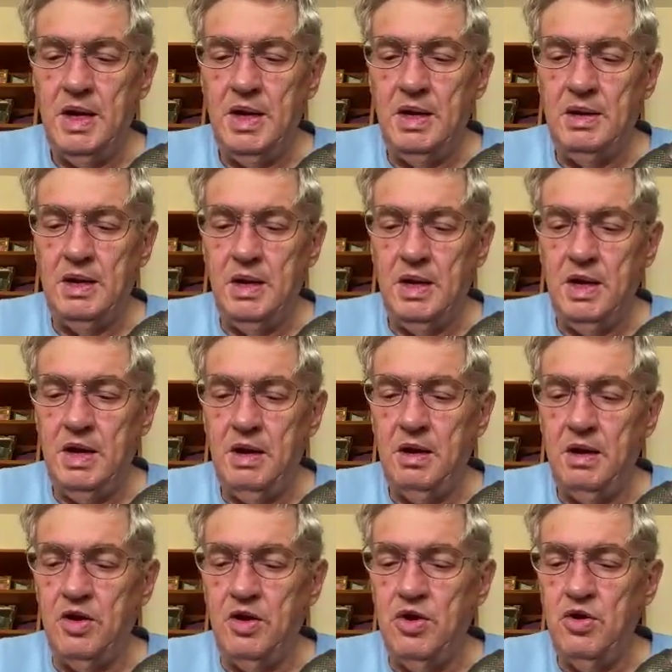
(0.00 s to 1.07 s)
and
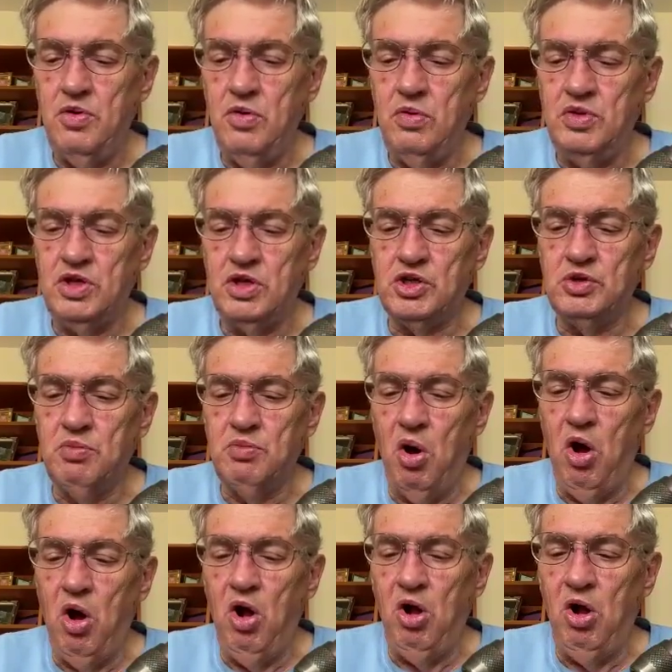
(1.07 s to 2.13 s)
I use
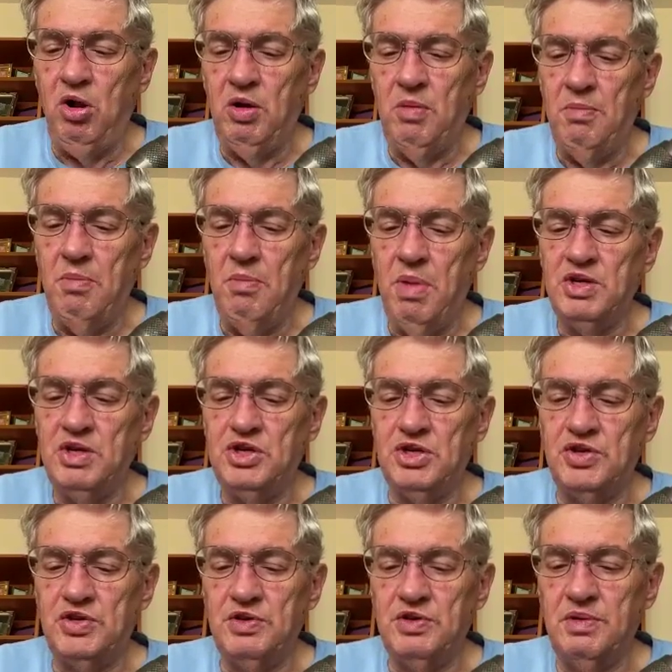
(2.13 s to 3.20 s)
small
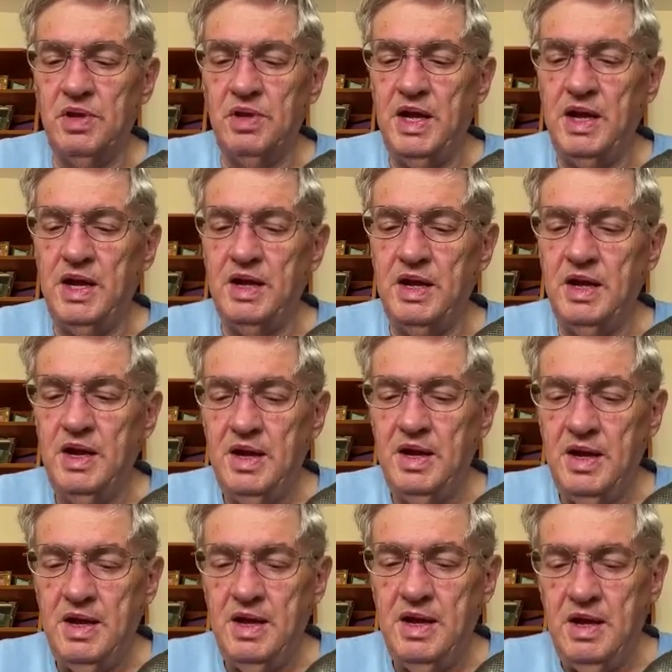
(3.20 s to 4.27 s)
bunches, like
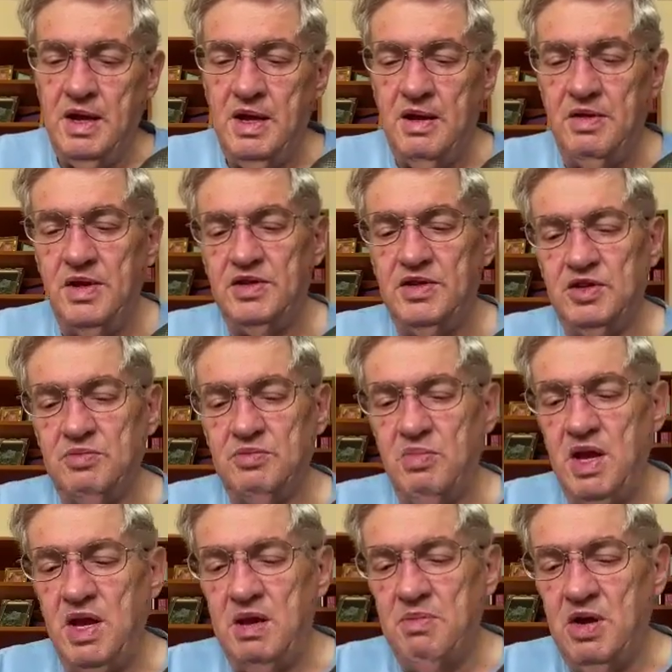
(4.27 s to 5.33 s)
this is
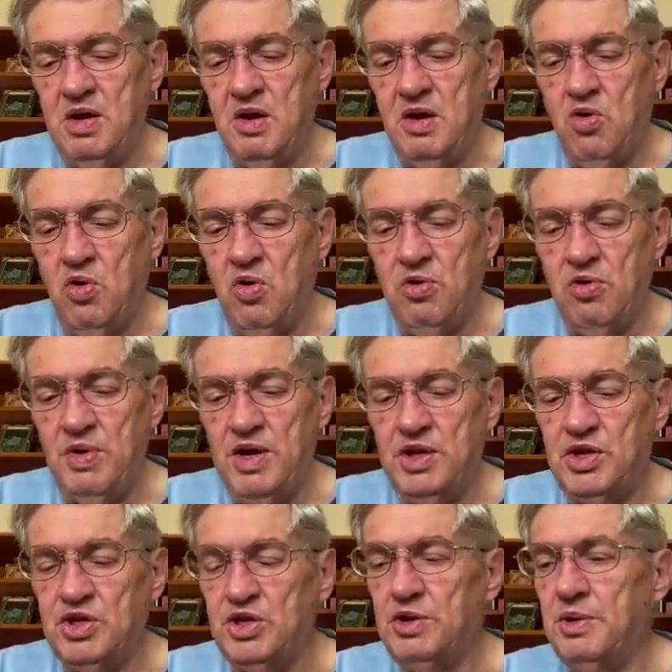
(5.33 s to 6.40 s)
maybe a 1/4
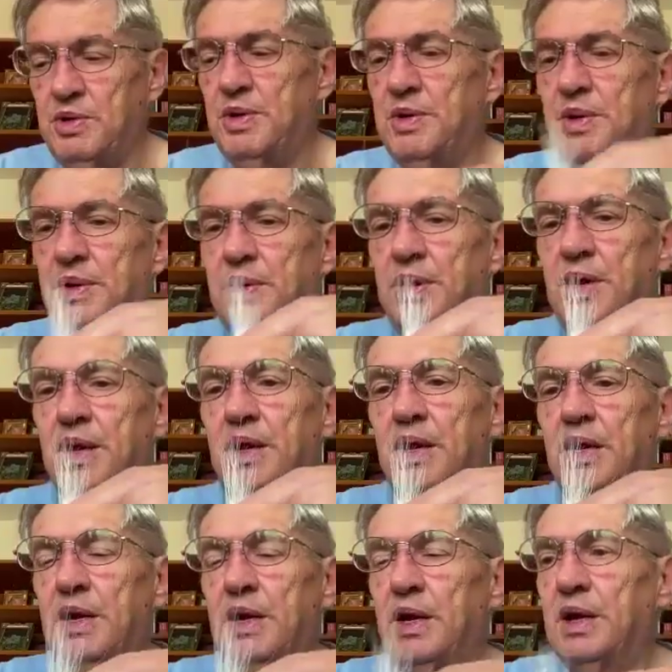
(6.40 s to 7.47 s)
inch.
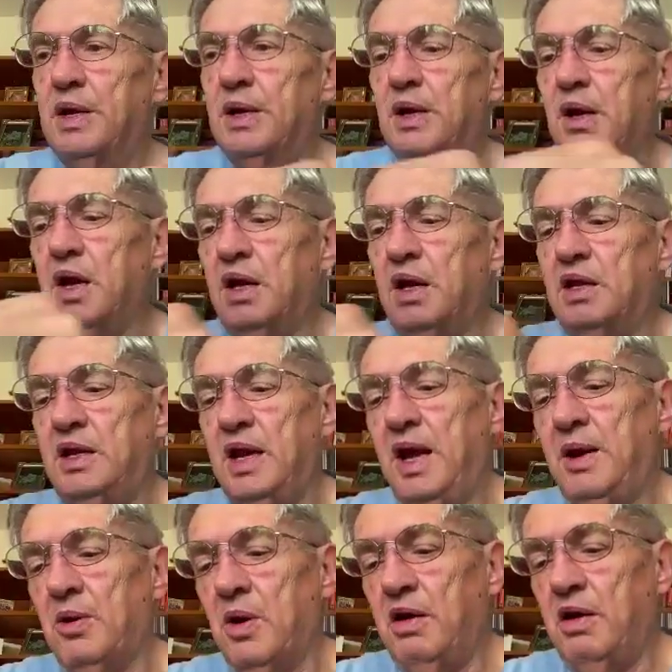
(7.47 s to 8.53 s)
I'll cut
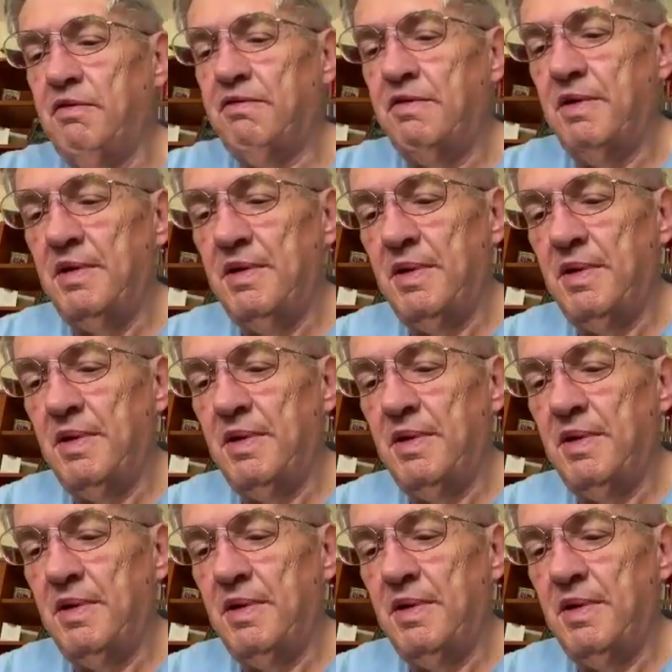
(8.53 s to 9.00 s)
that off.